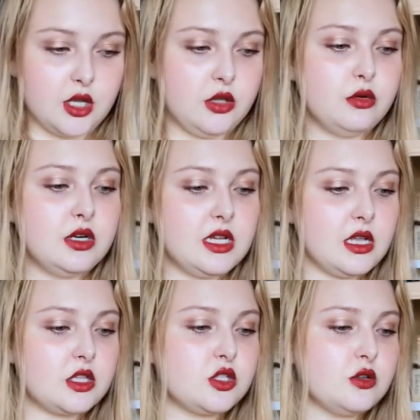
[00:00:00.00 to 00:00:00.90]
You
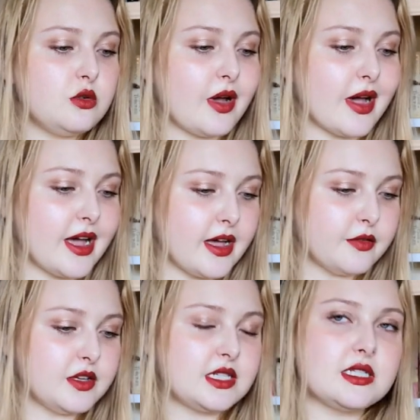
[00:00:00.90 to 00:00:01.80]
need to
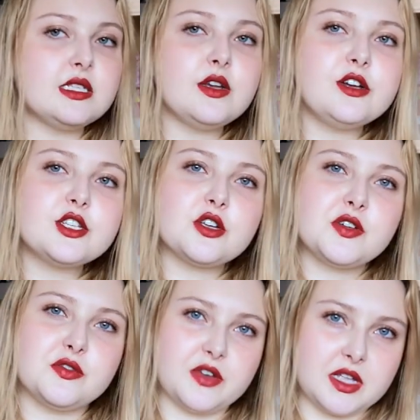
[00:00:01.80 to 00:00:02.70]
have a series of
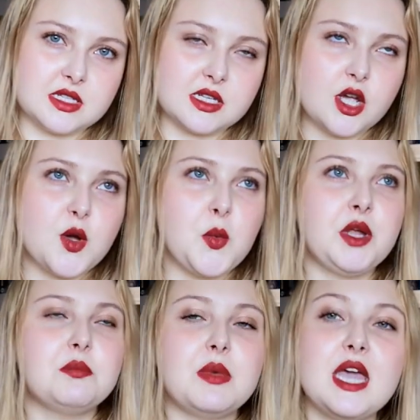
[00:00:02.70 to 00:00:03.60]
events
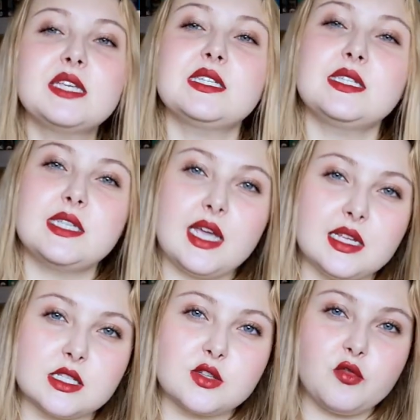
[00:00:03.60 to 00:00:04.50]
where it makes
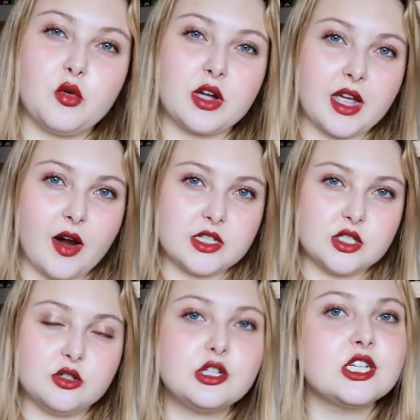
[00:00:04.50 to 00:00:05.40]
sense for a character
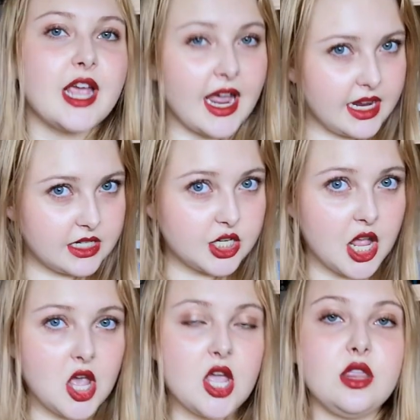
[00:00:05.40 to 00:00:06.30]
to change
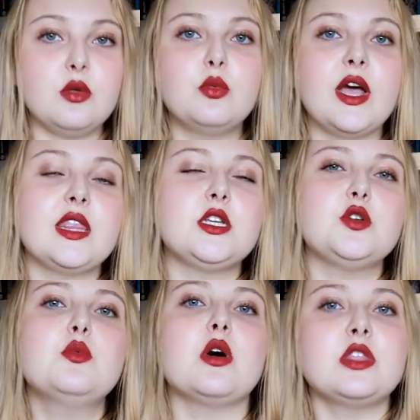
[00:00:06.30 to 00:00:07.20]
in the way that
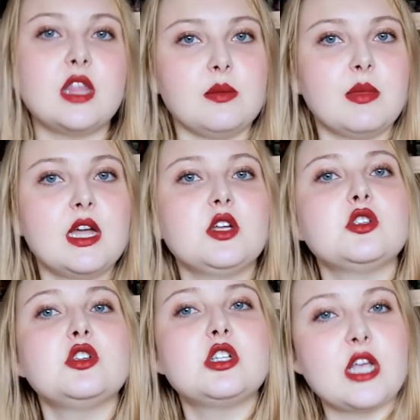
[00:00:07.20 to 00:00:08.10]
you want them
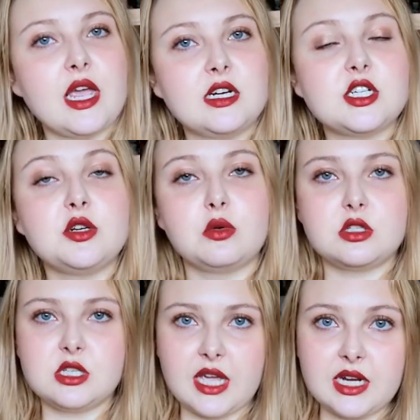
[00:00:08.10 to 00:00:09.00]
to change in order
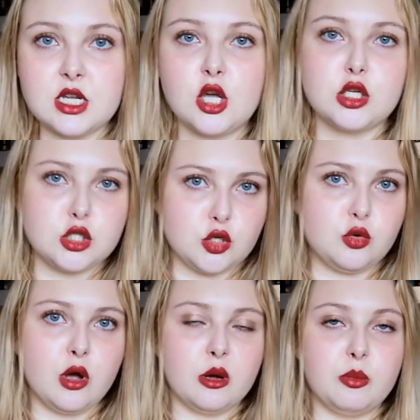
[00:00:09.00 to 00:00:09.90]
to get
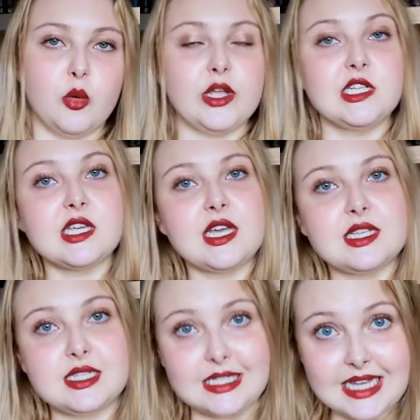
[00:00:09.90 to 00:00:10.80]
to point
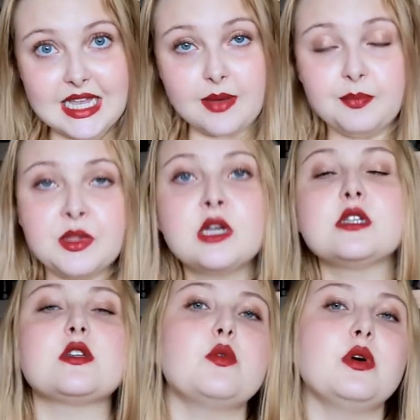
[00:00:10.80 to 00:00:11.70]
Z.
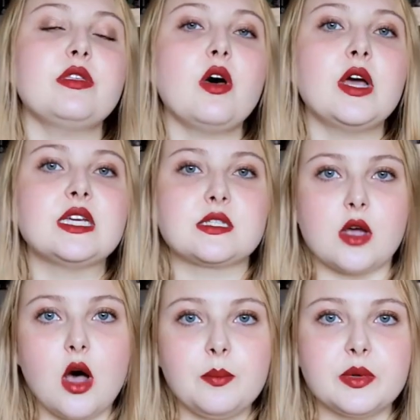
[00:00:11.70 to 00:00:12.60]
So with our
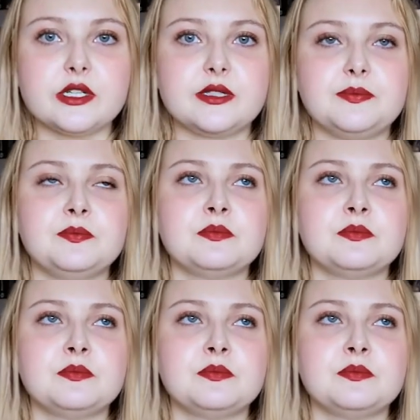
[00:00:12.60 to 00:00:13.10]
example,